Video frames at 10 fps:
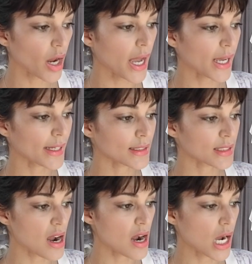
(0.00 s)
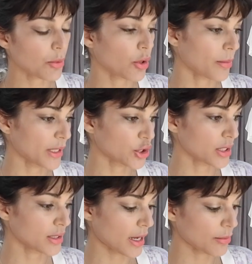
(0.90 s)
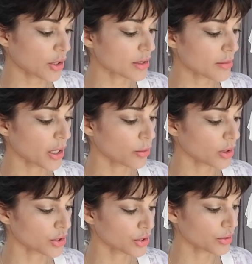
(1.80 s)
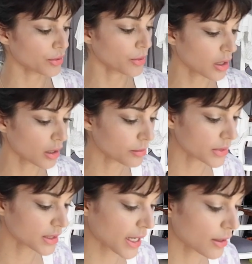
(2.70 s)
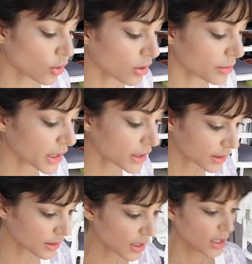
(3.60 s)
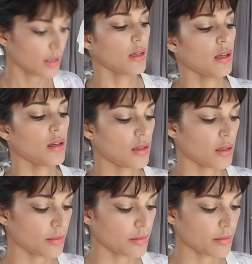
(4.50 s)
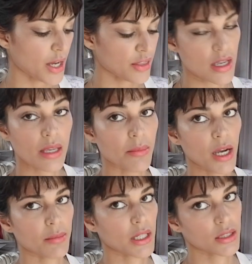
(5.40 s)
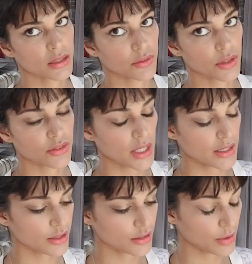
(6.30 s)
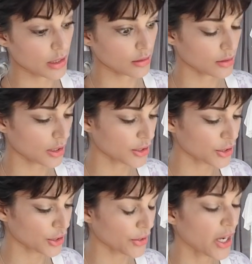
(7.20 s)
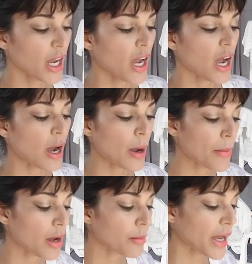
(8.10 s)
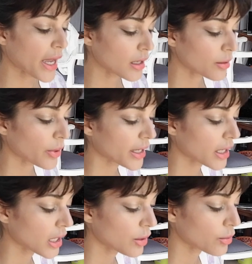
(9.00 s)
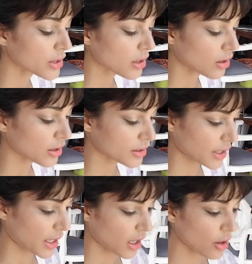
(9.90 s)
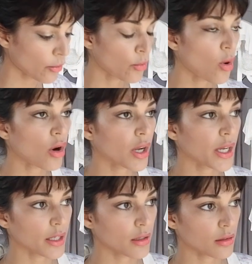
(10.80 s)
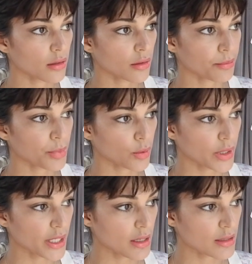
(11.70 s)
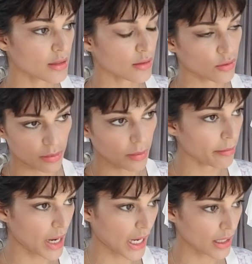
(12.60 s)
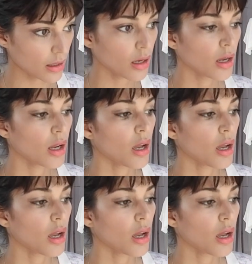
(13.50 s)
and I'm not going to mention his name because he might want to stay anonymous. I think he might be asking for a friend as well, like you do. But anyway, he was asking, what can boys or men